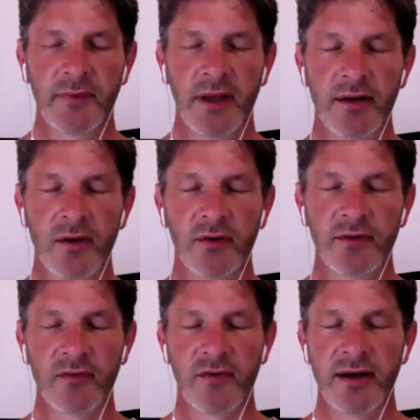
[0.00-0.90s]
Notice
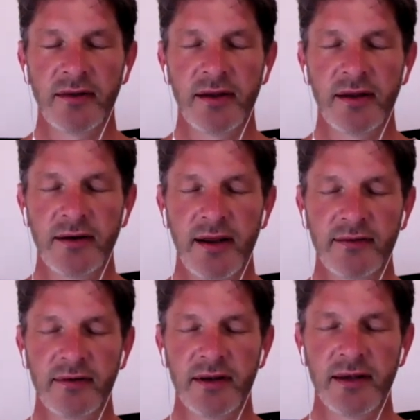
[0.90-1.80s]
I rate the
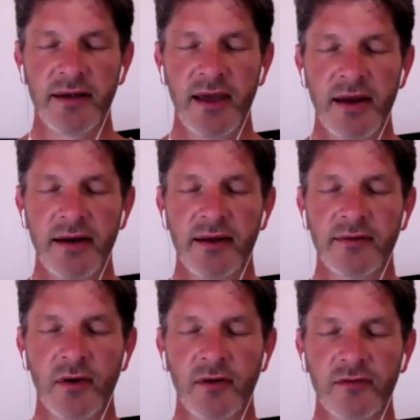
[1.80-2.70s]
intensity again, and it's gone